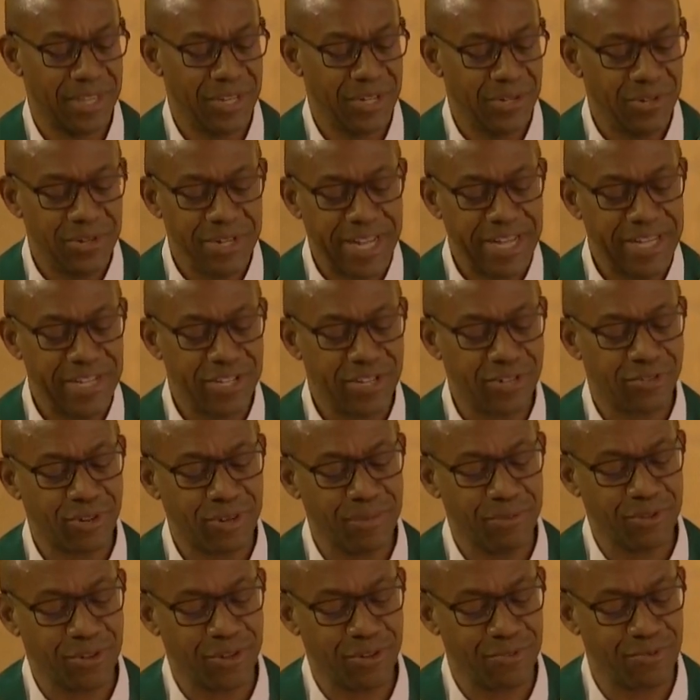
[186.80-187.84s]
Today's
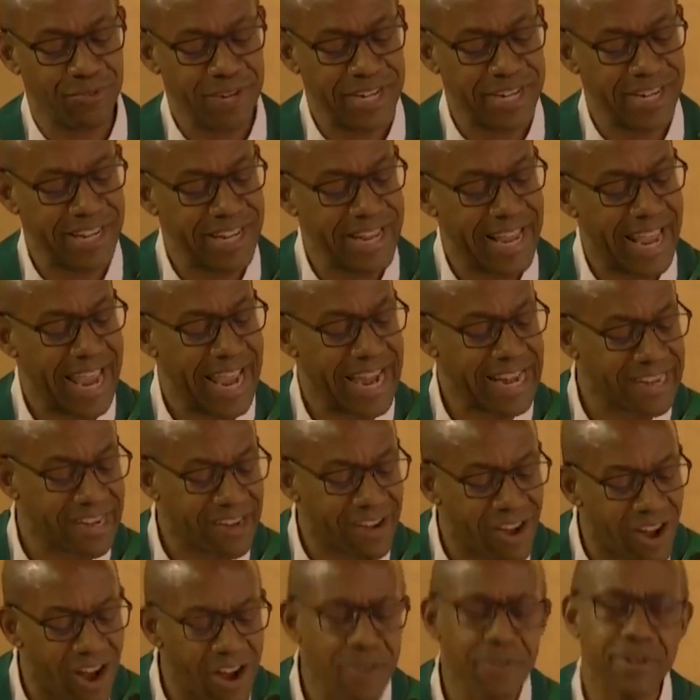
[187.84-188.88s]
scripture reading
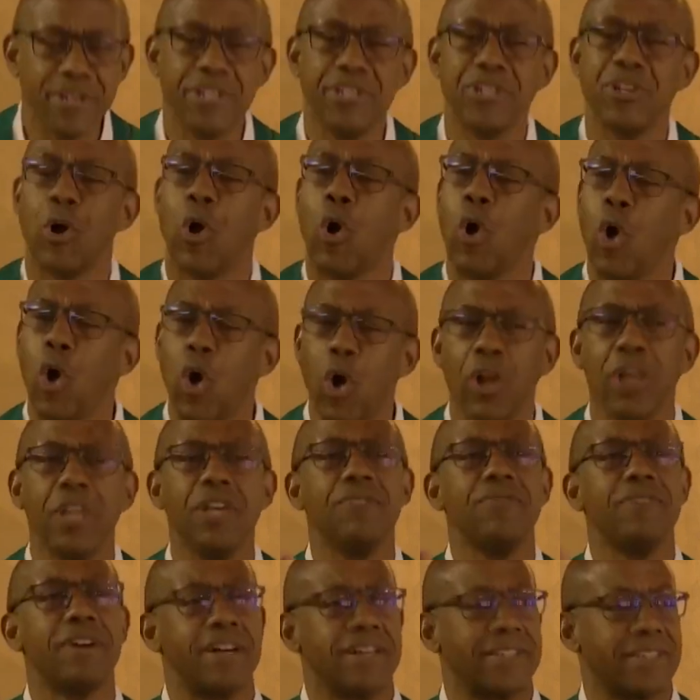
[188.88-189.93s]
encourage all
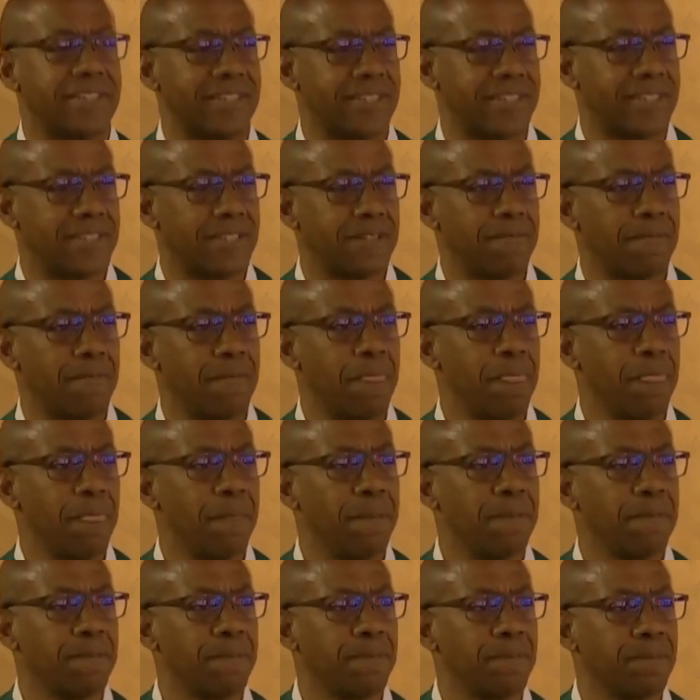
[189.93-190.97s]
of us
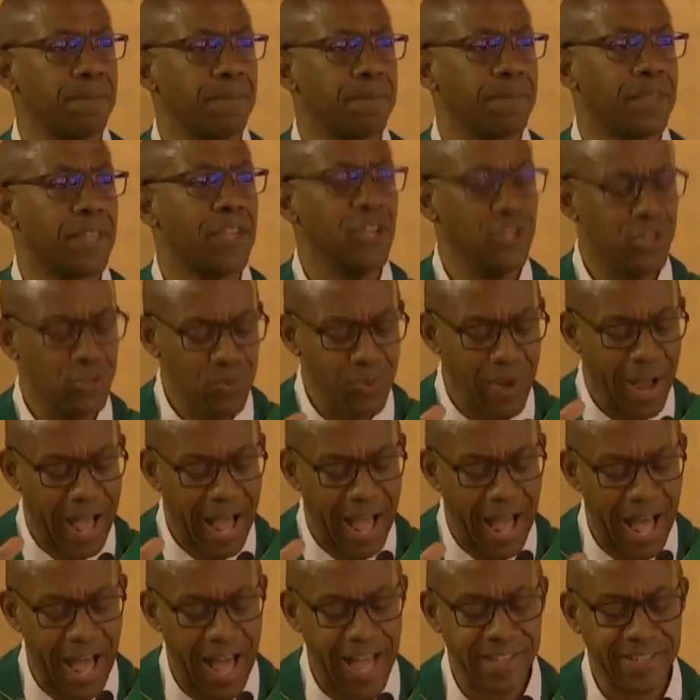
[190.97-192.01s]
to
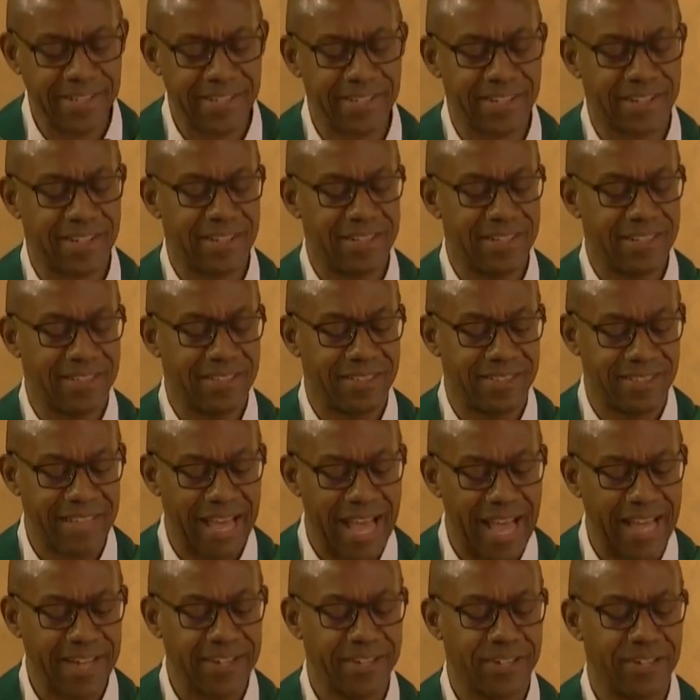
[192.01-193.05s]
ask
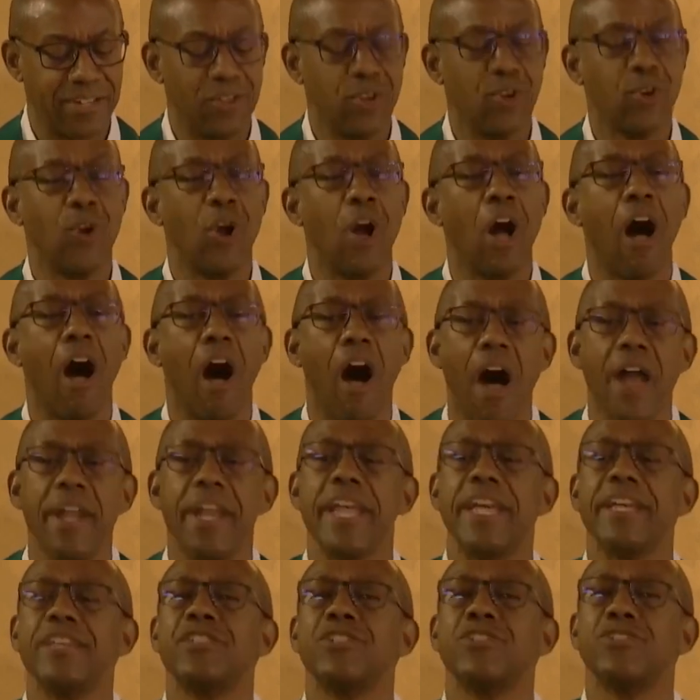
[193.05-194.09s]
that
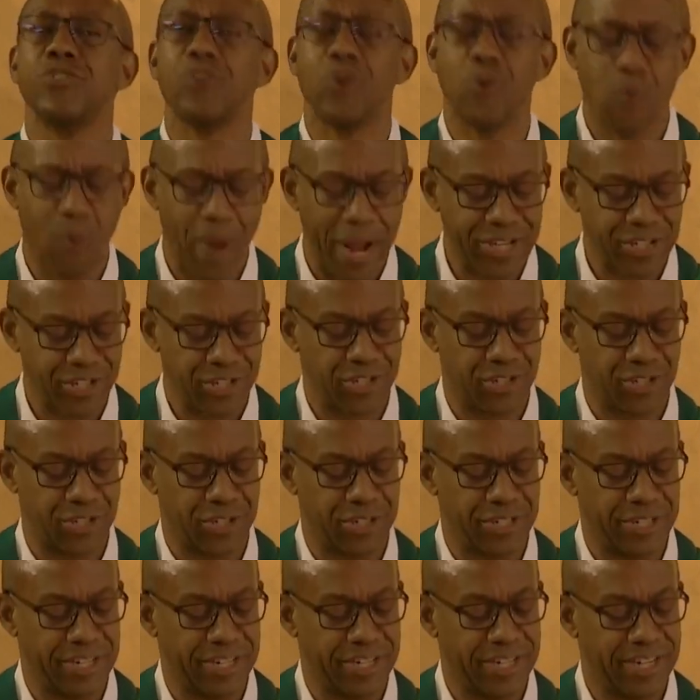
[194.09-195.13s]
honest
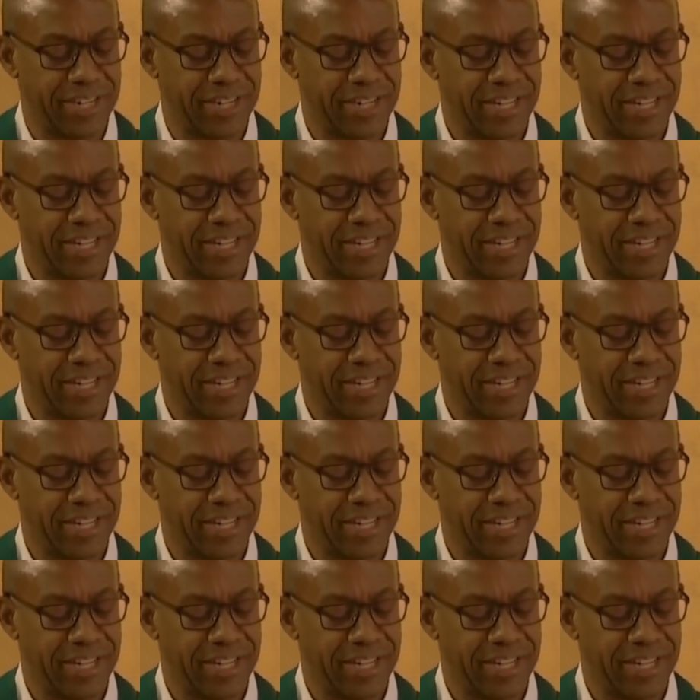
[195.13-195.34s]
question